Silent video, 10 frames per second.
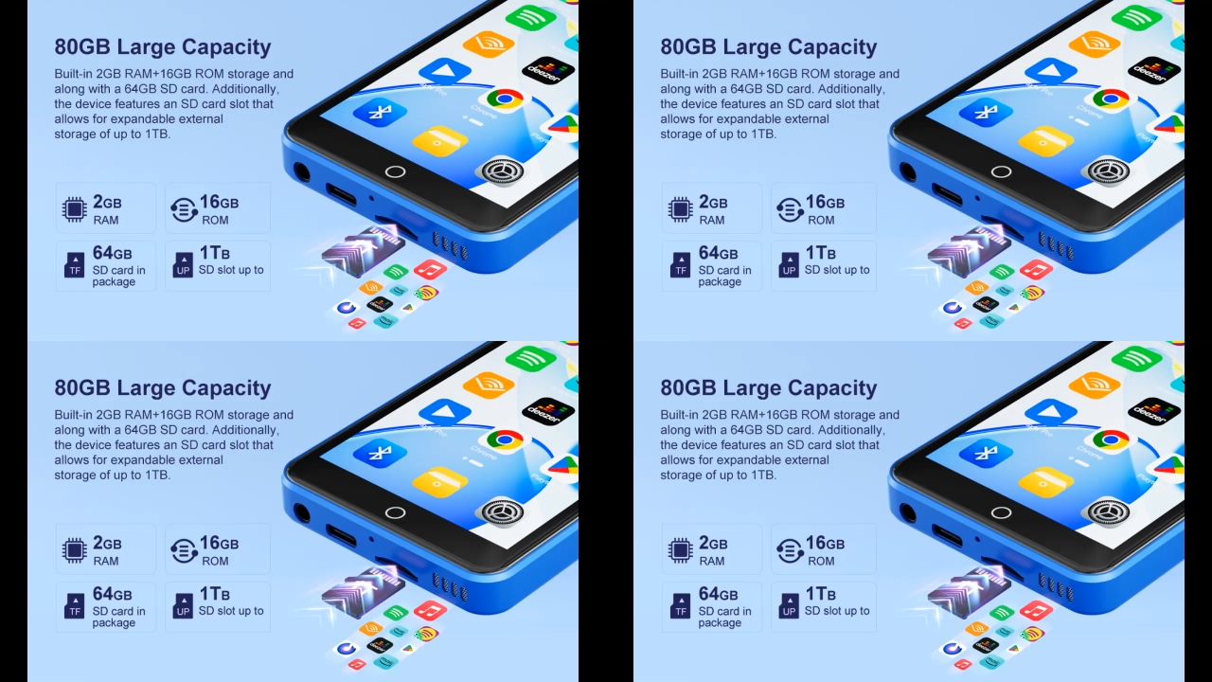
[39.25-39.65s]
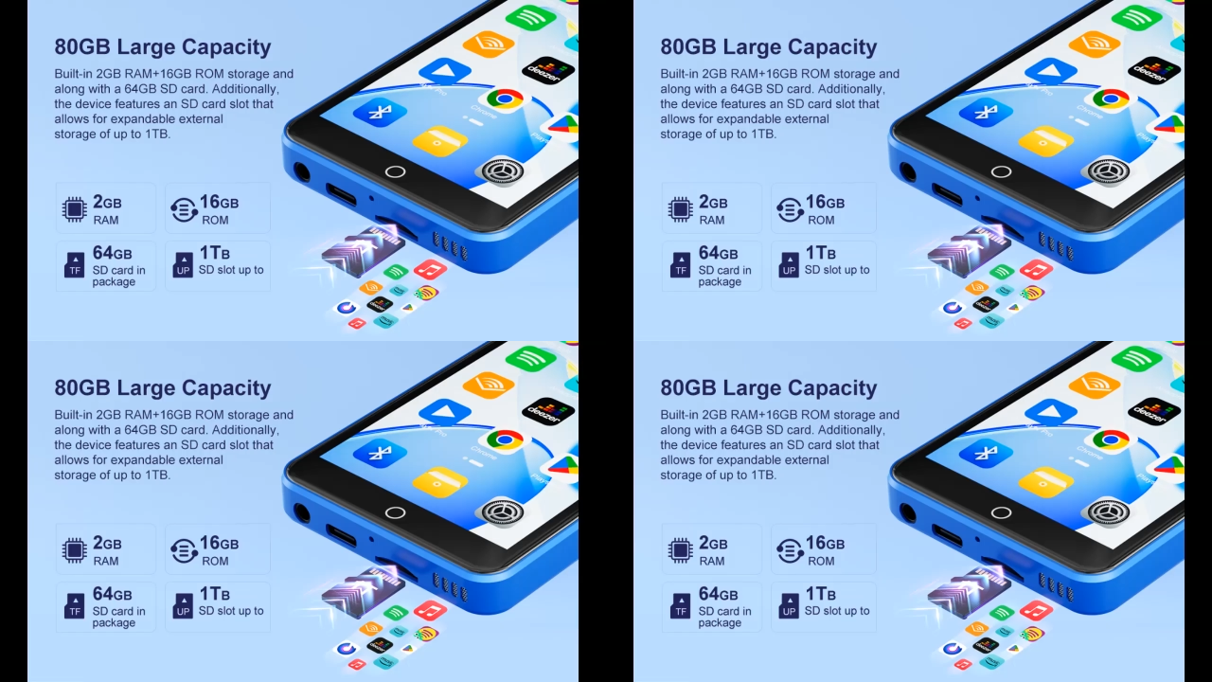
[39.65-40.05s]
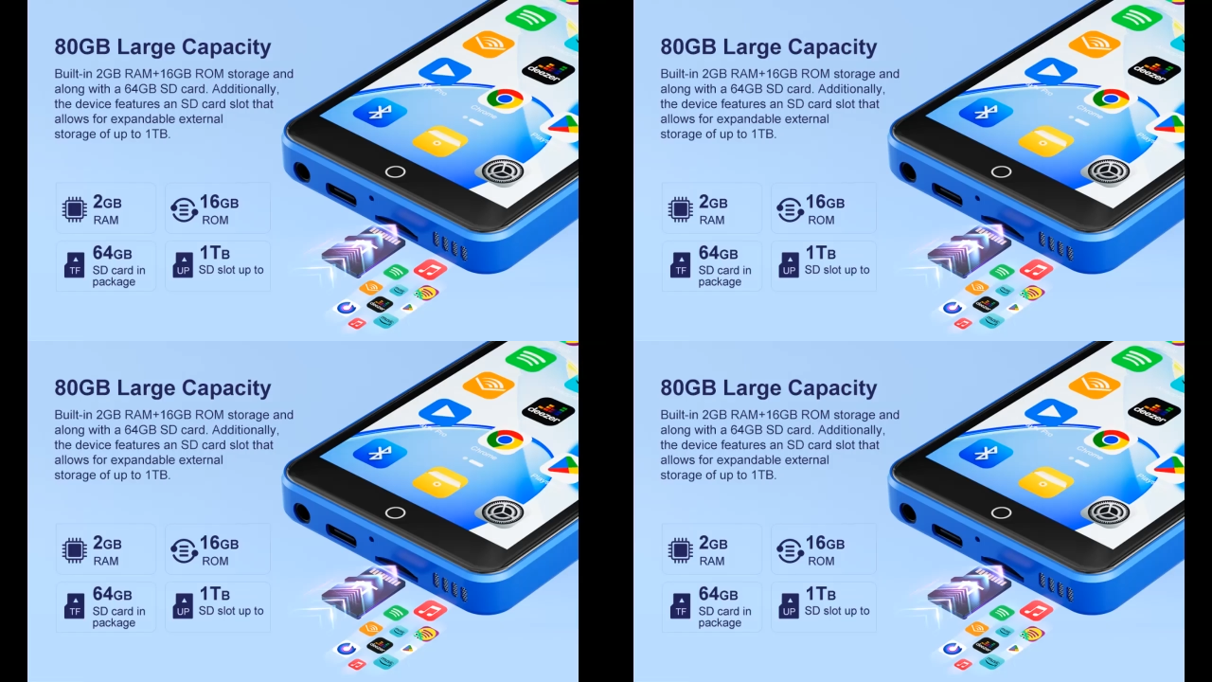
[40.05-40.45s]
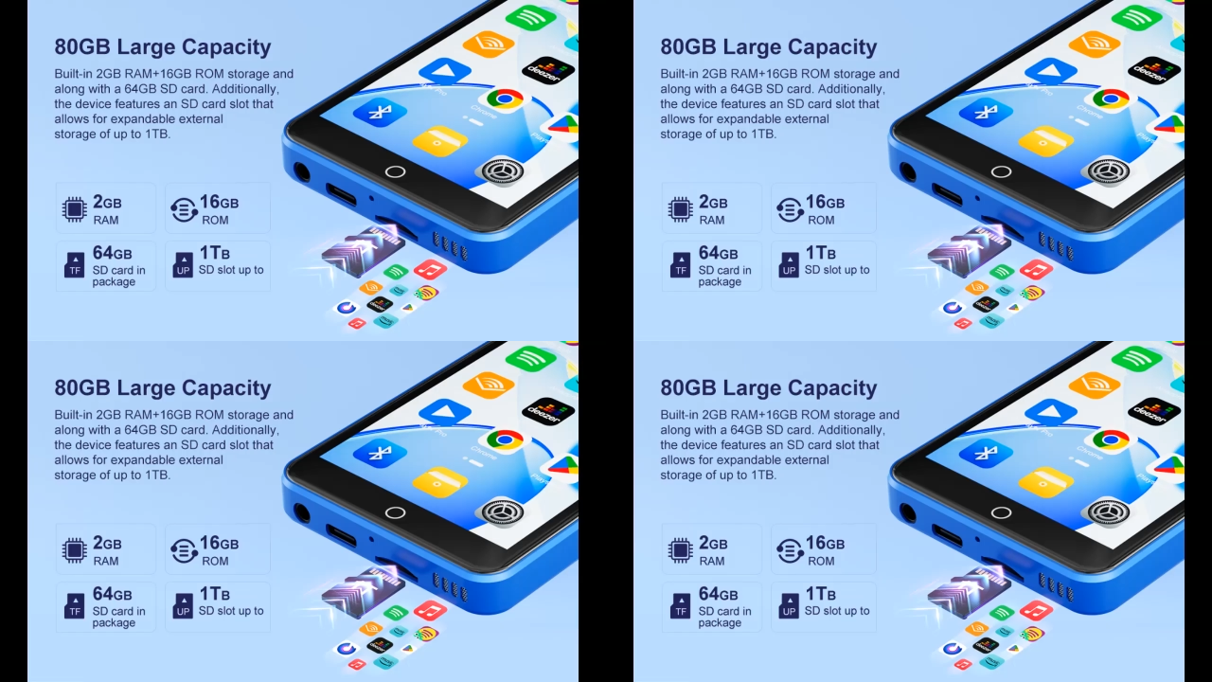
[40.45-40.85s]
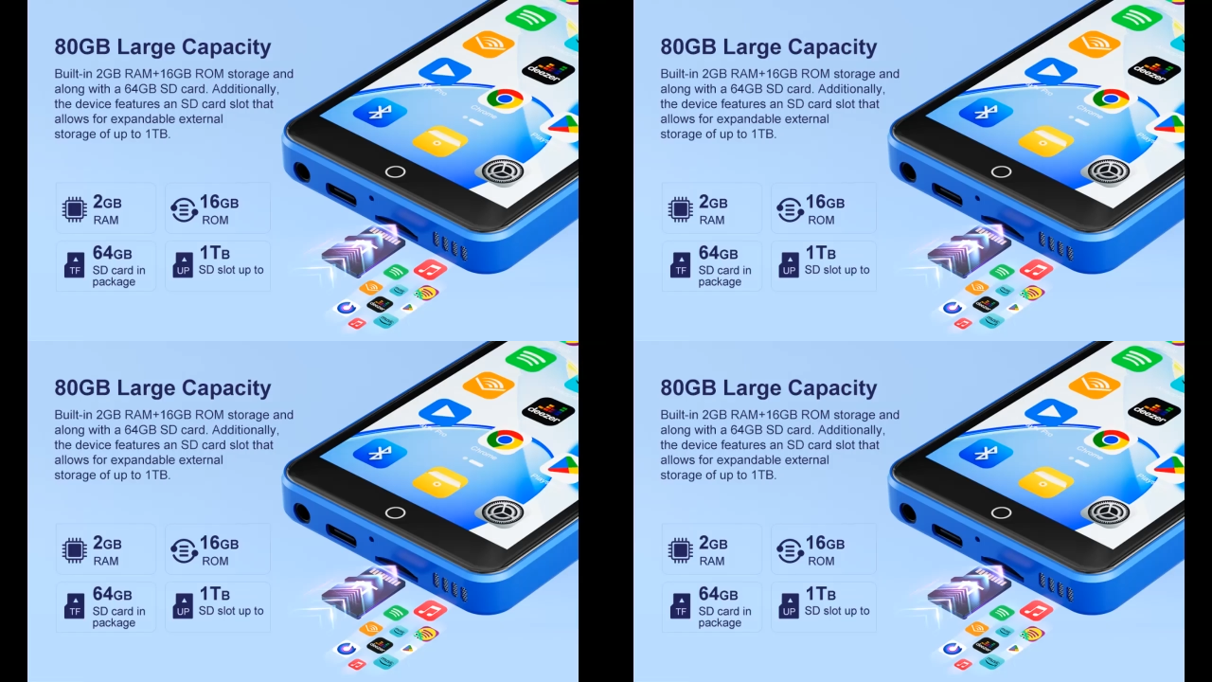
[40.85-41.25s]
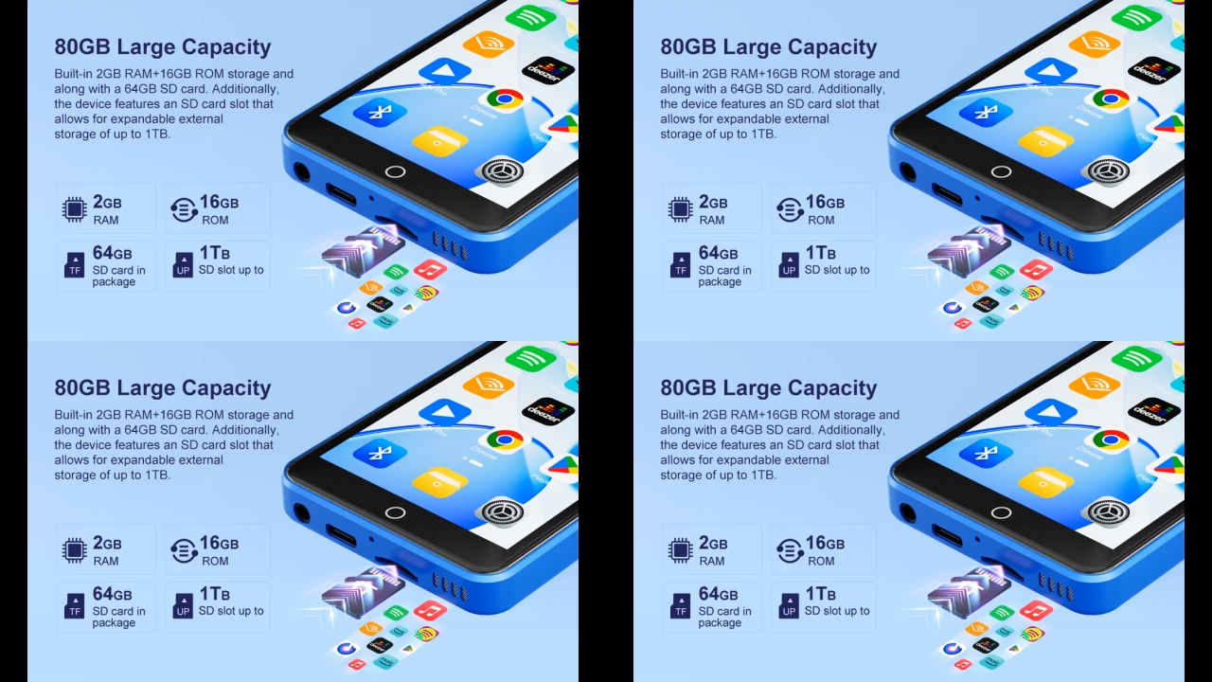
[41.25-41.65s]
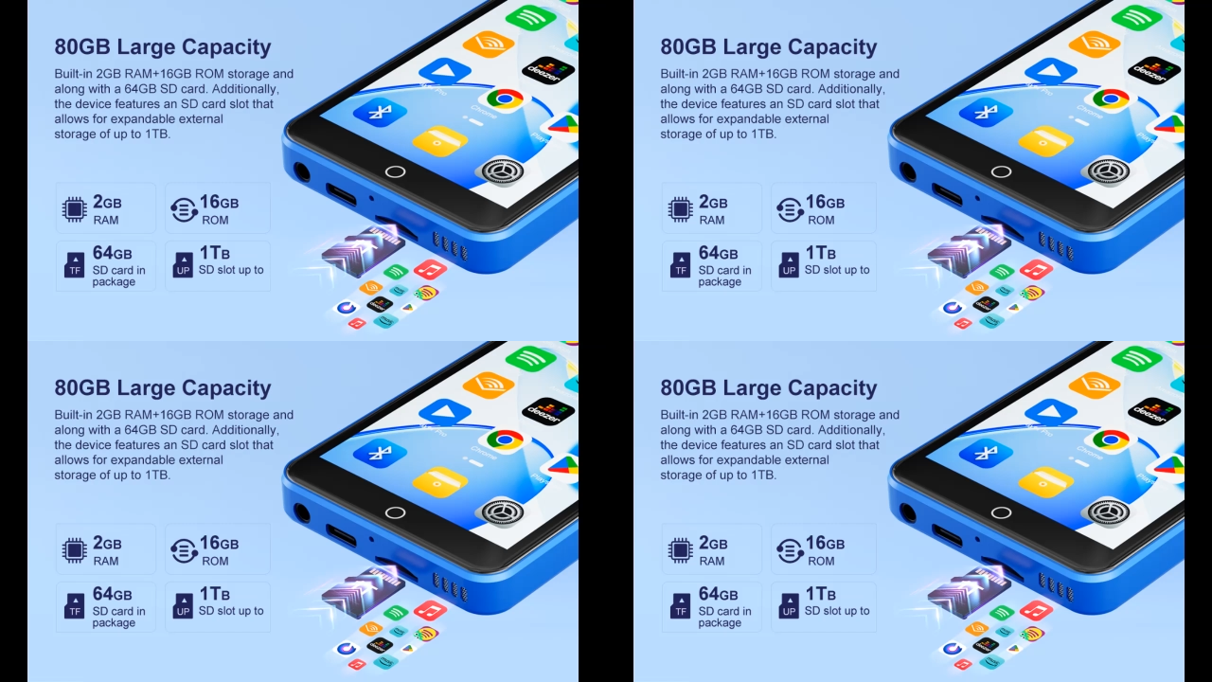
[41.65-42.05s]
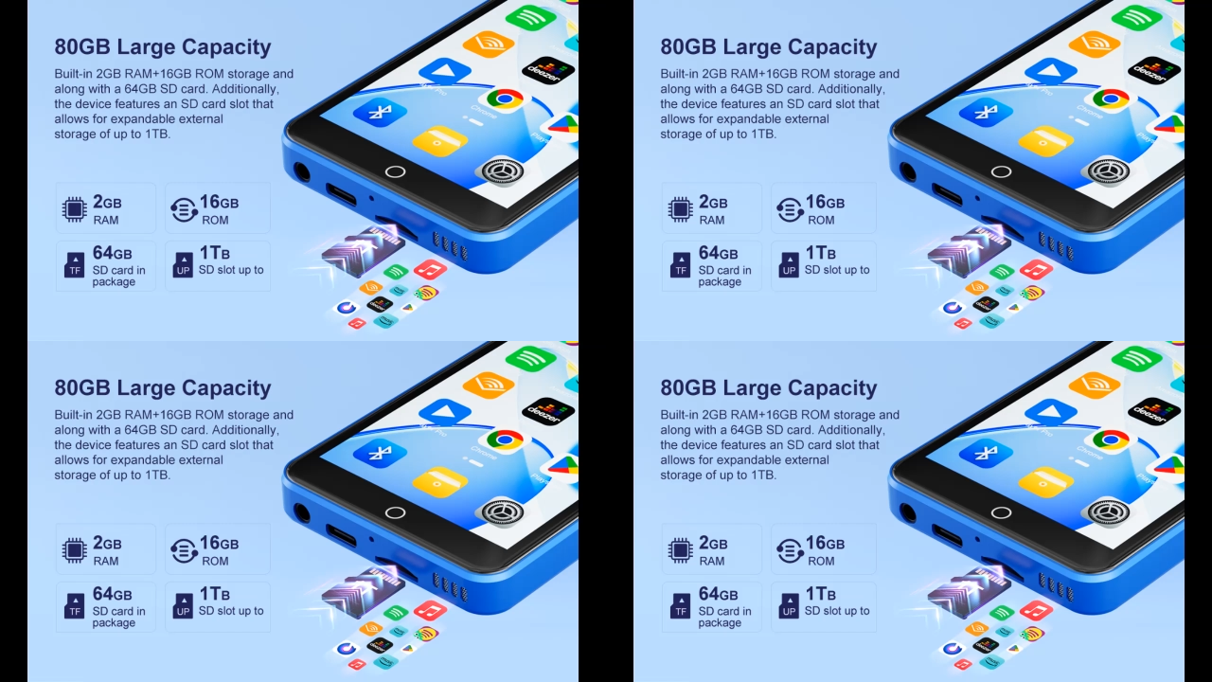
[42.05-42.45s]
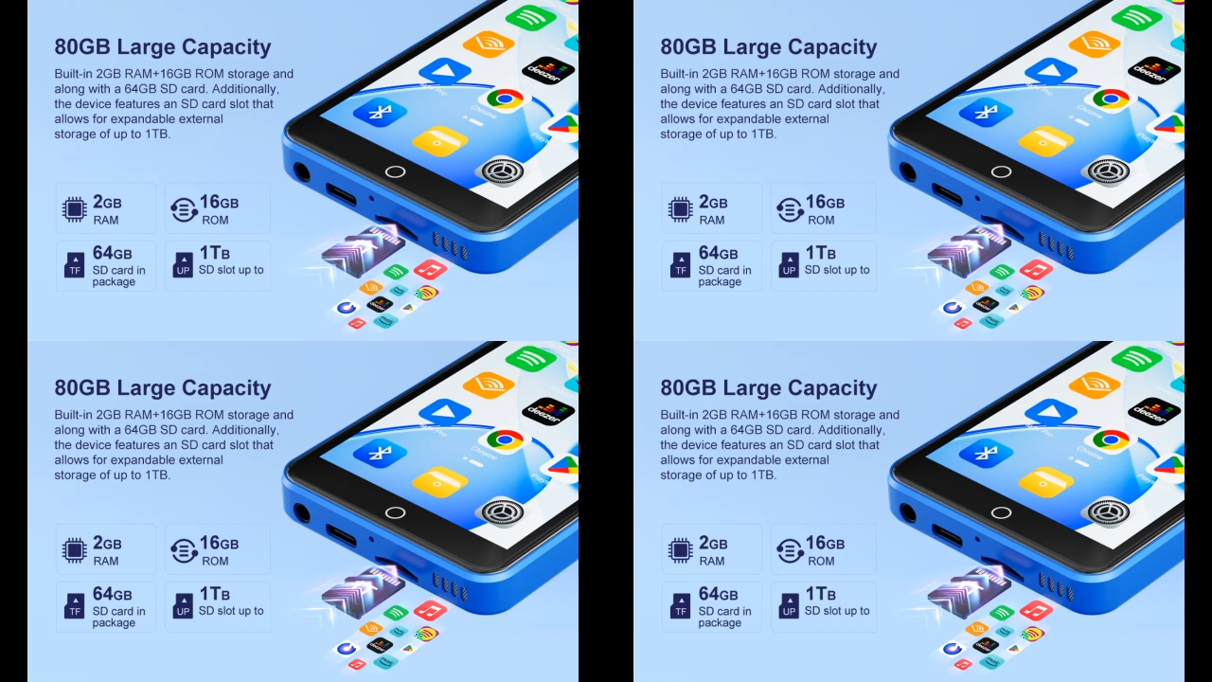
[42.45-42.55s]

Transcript: (no speaker visible)